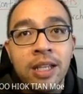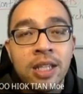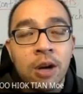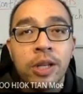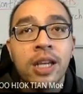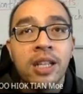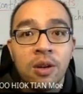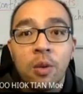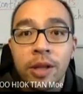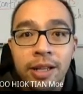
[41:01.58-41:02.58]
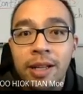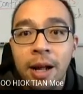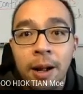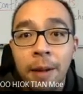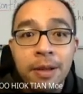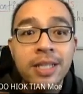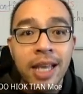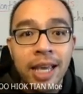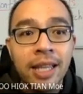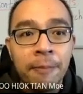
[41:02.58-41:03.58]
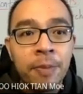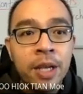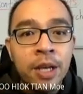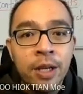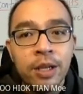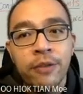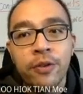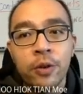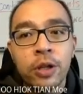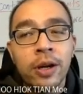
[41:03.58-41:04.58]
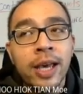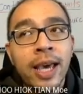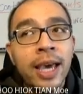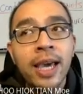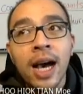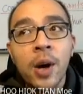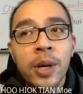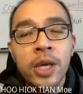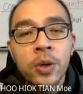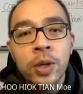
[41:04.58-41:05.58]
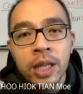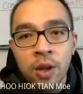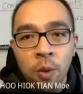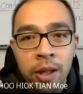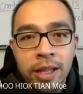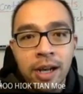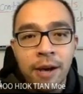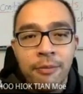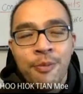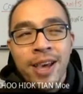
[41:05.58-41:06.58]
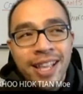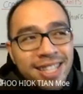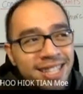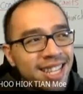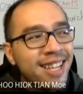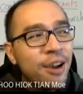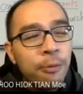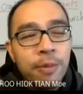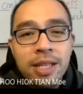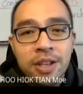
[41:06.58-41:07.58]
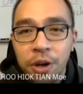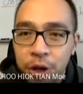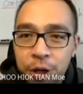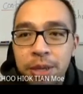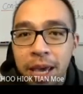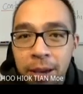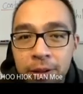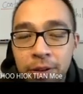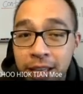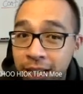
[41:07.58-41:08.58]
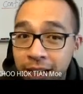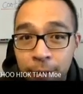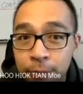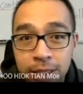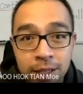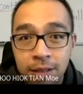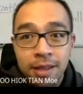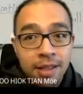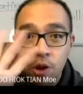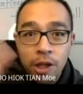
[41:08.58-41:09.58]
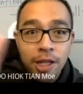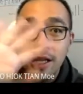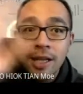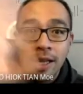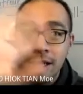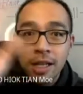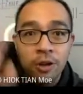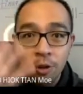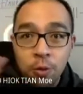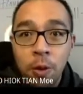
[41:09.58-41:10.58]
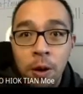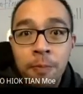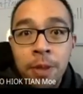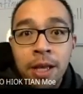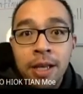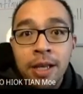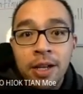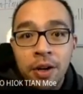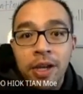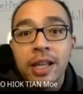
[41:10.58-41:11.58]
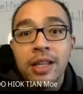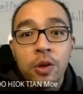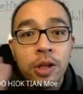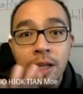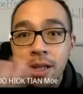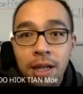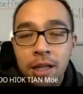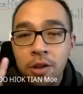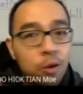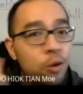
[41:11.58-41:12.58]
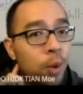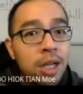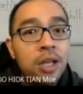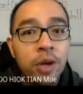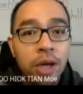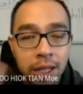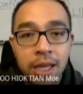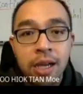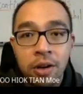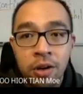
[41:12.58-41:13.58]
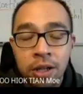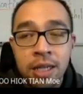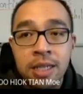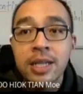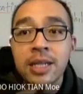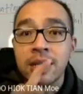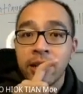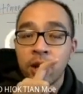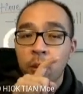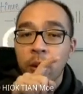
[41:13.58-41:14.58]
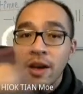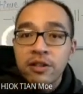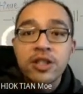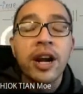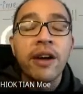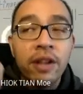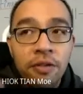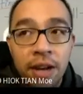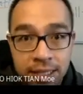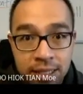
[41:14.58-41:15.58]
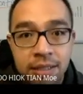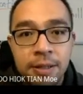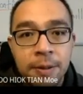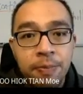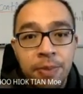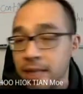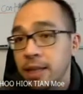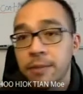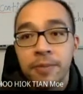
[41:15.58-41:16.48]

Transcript: shouting in the water. I'm not saying that if you talk, hey, how are you, in the water, means you're going to be able to hear that person. Totally nothing to do. Okay, totally nothing to do with whether you can hear or not. It's just that the waves travel faster. That's it.